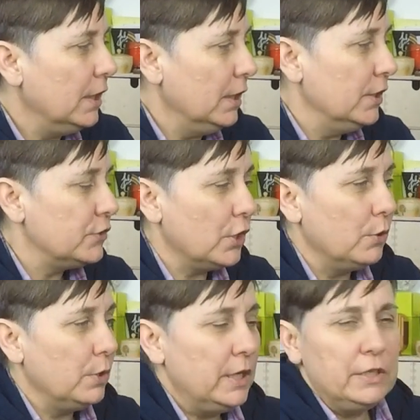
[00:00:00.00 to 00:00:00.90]
So
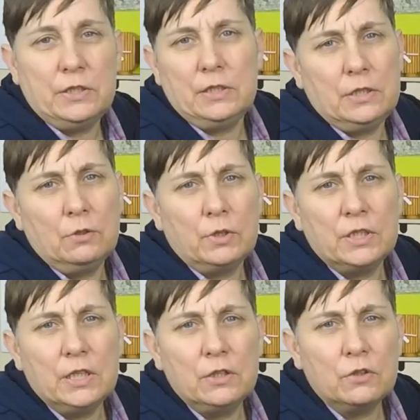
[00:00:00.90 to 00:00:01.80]
it still
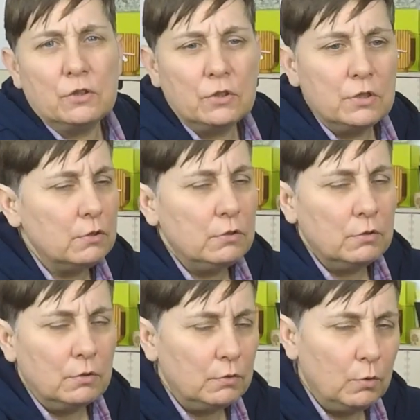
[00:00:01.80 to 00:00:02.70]
continues, because
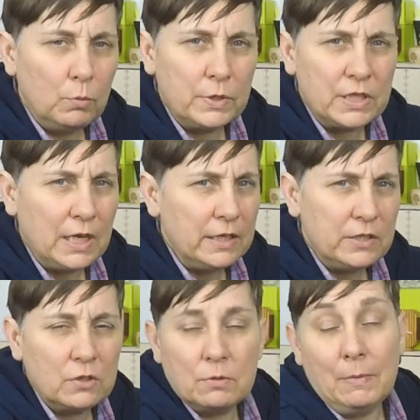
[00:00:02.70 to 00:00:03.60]
you'll always get, it
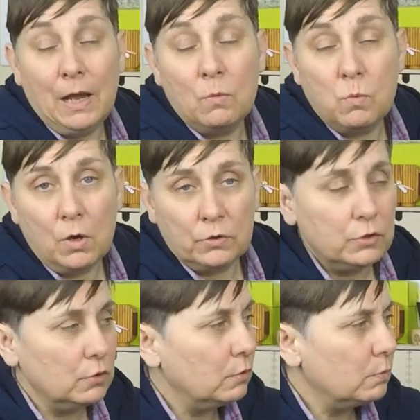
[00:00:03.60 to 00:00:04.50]
doesn't matter what,
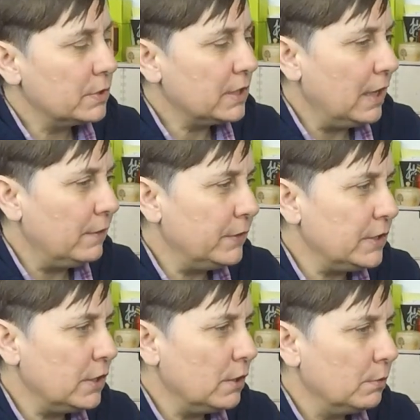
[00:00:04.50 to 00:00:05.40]
you'll always get a
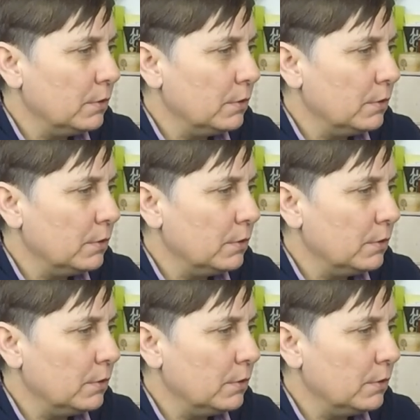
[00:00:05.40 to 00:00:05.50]
video,